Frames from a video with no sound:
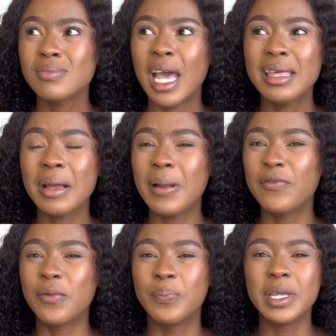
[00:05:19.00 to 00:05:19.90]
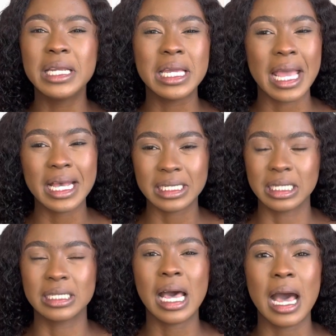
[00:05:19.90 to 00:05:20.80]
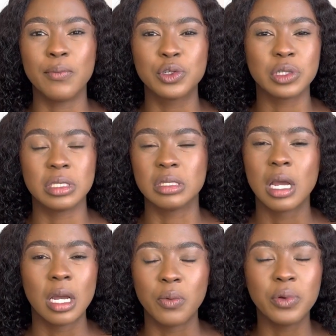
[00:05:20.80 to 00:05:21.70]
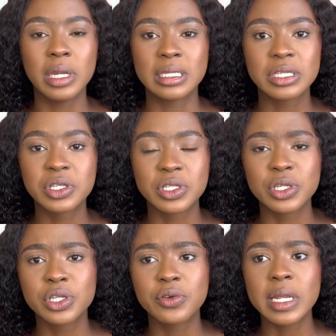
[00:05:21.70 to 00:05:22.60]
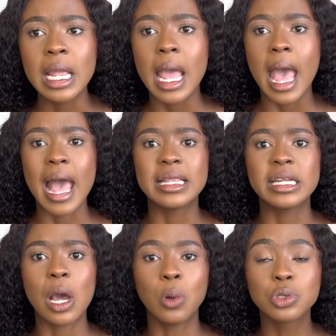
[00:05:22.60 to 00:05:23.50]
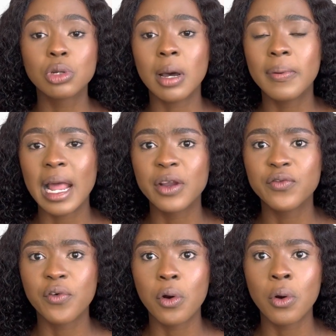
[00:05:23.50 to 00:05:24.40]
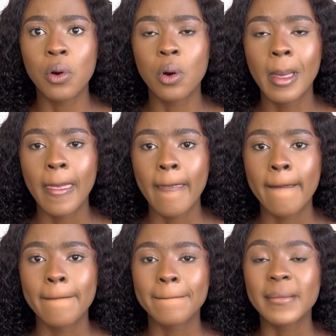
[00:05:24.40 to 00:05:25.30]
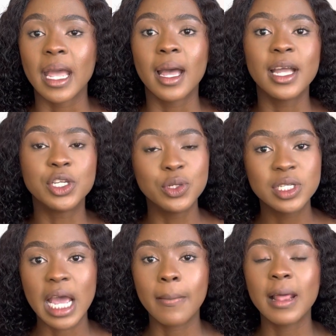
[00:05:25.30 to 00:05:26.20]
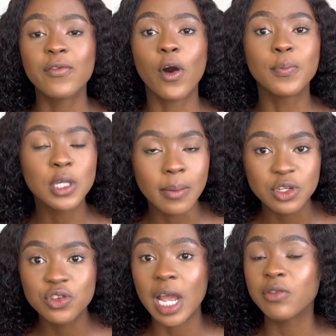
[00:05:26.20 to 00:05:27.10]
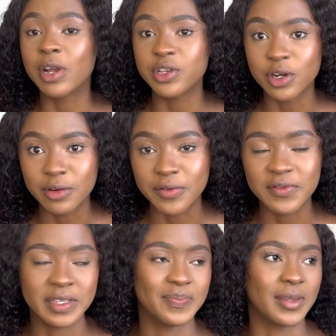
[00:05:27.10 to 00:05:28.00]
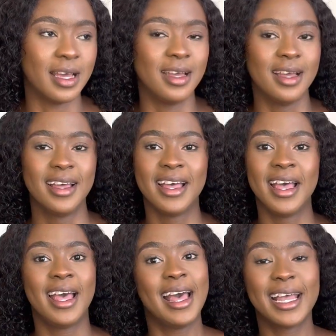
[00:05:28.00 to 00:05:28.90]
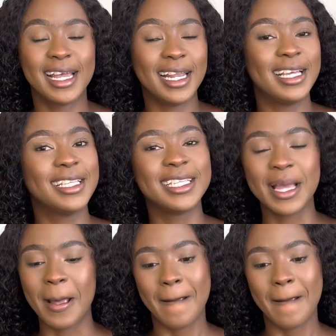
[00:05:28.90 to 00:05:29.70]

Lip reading: BDS at the time, which was weird, dental surgery. And then I also applied for, at UJ, I applied for optometry and radiography. I get like easy.